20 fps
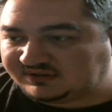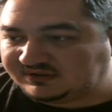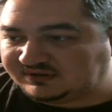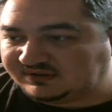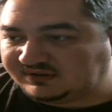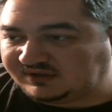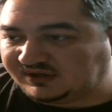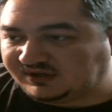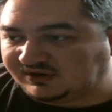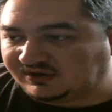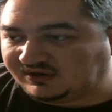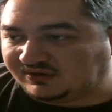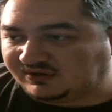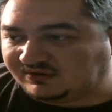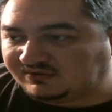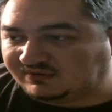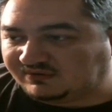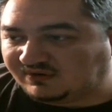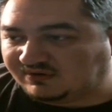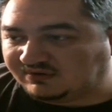
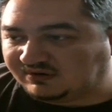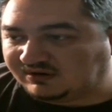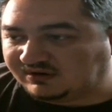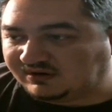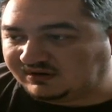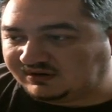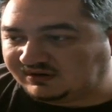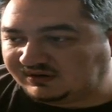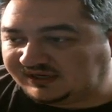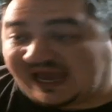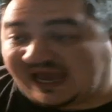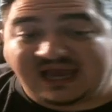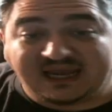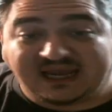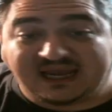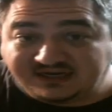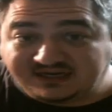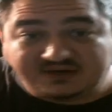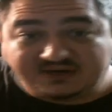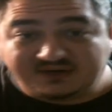Or, yeah, he
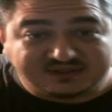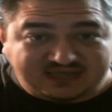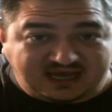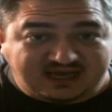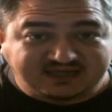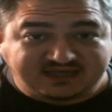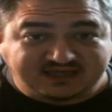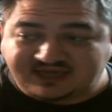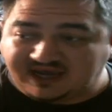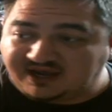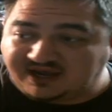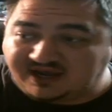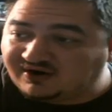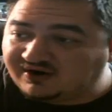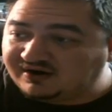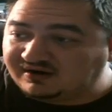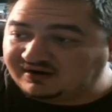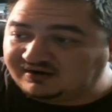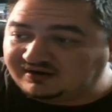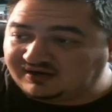did it with the
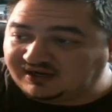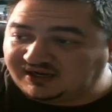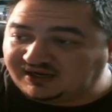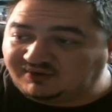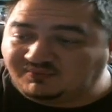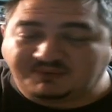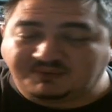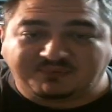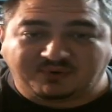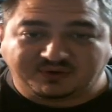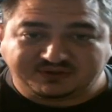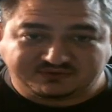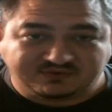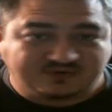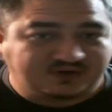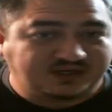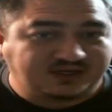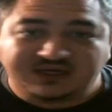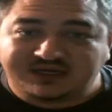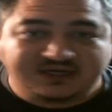SKR
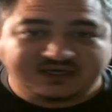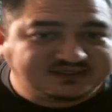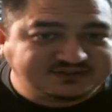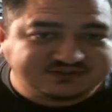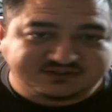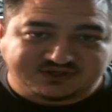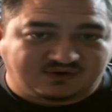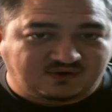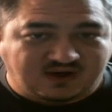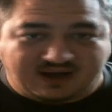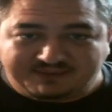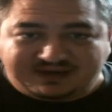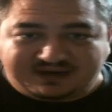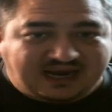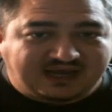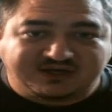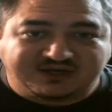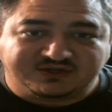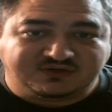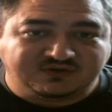1.3. So, I
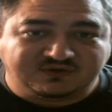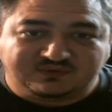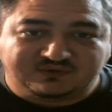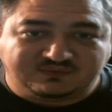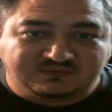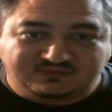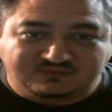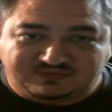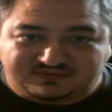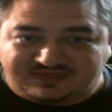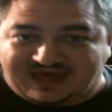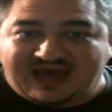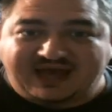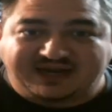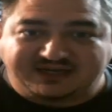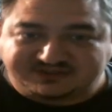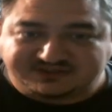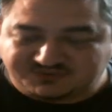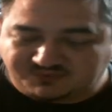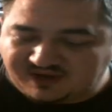could do that
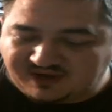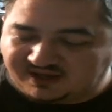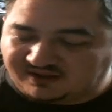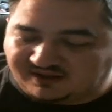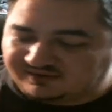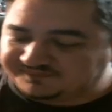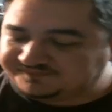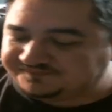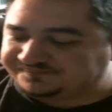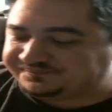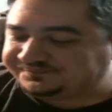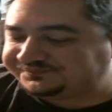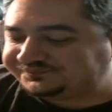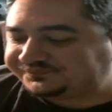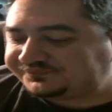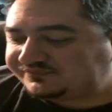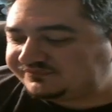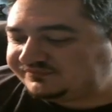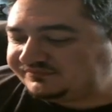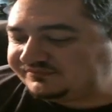as well.
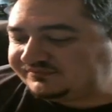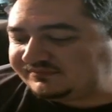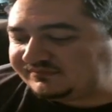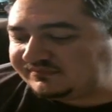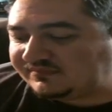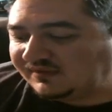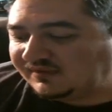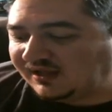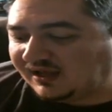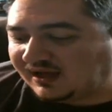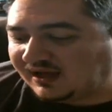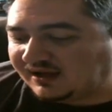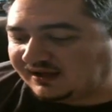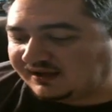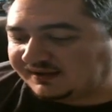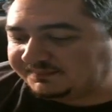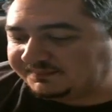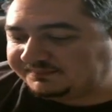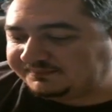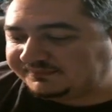
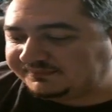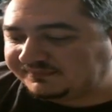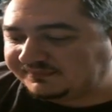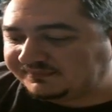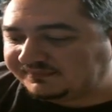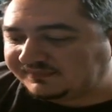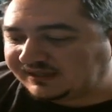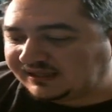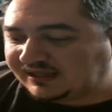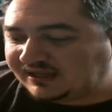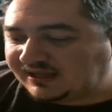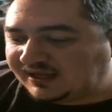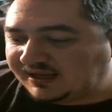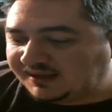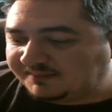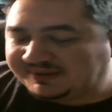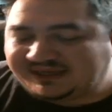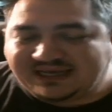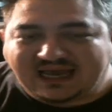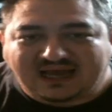
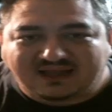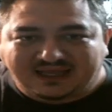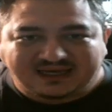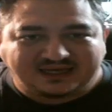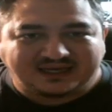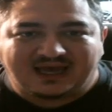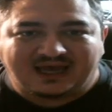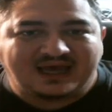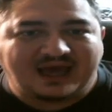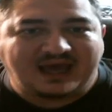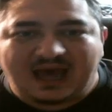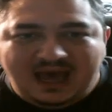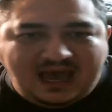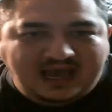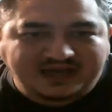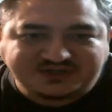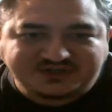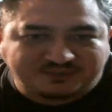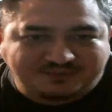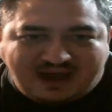But yeah, like
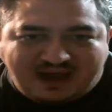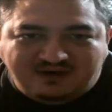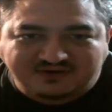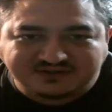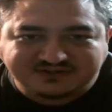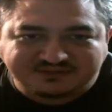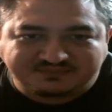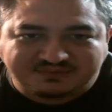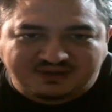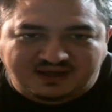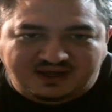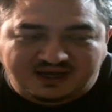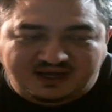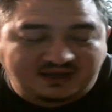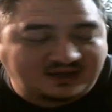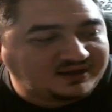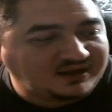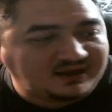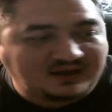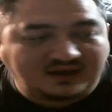extra power supply,
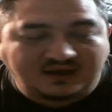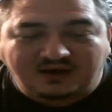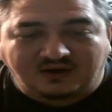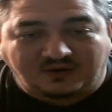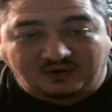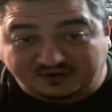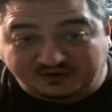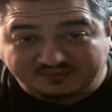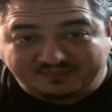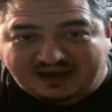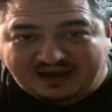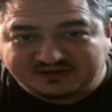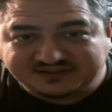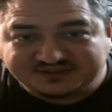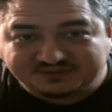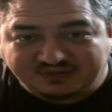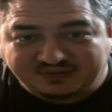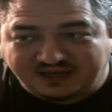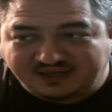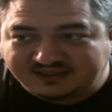or the power
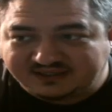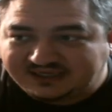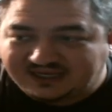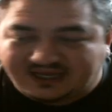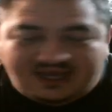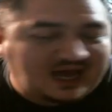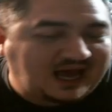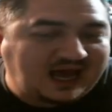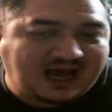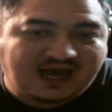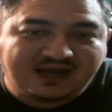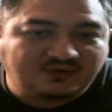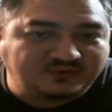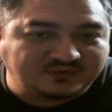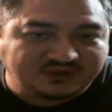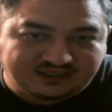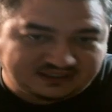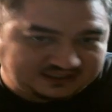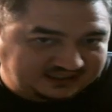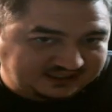supply in the kit. I
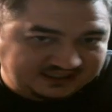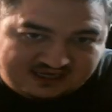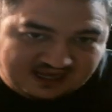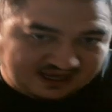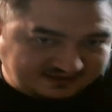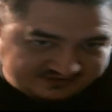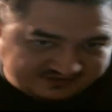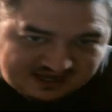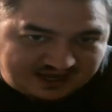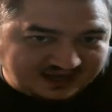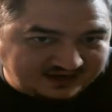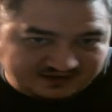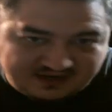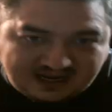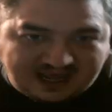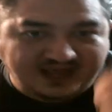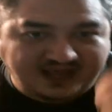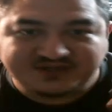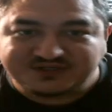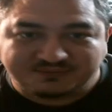don't need it. I've got
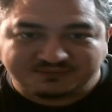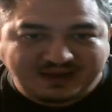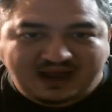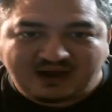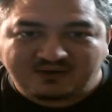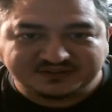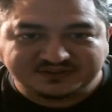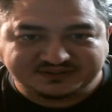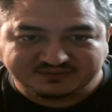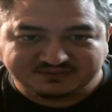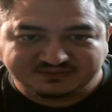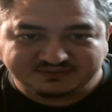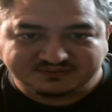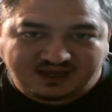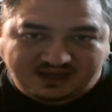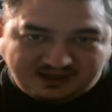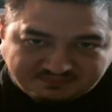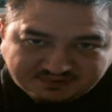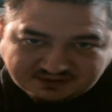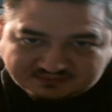extra power supply
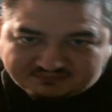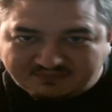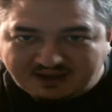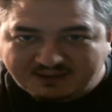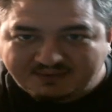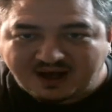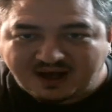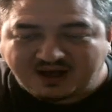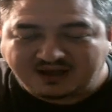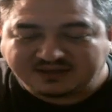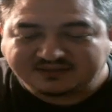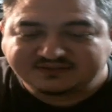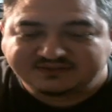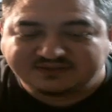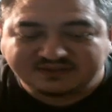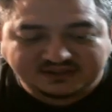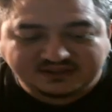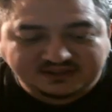up in my box.